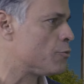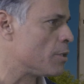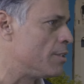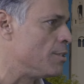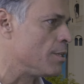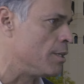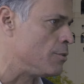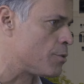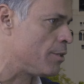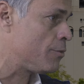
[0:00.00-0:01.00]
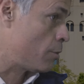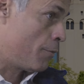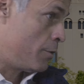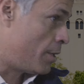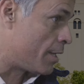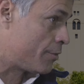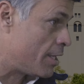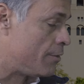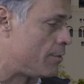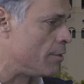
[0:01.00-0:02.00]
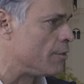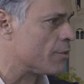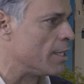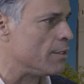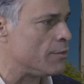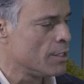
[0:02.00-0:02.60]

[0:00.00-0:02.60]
strategic interests of the United States in this case.